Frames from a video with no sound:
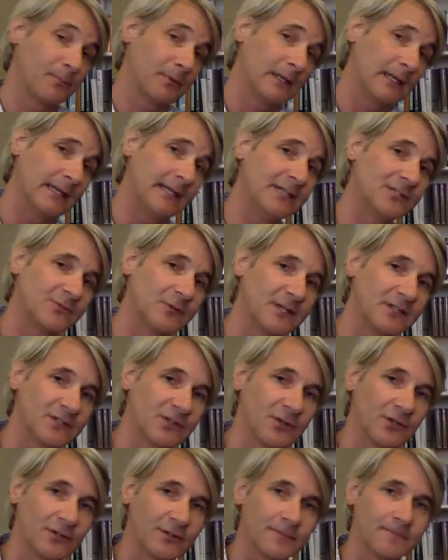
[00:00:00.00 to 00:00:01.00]
please reach
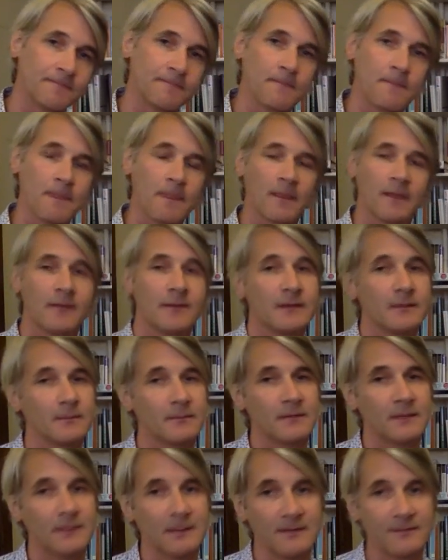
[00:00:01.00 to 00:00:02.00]
out.
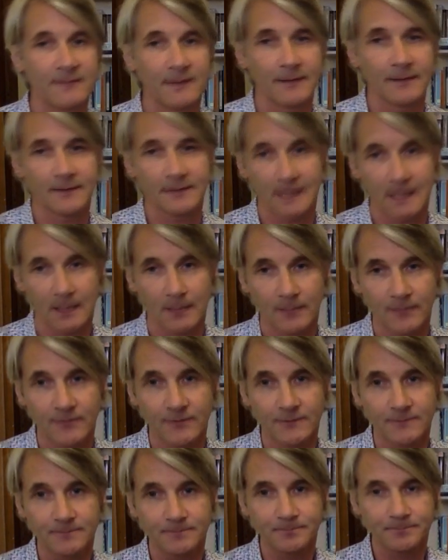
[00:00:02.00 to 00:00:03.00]
They may find it
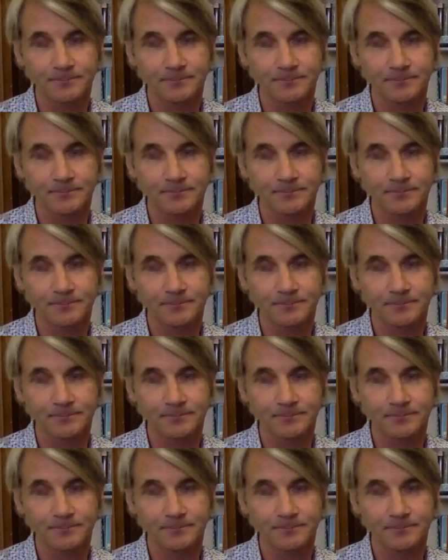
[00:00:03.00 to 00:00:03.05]
helpful.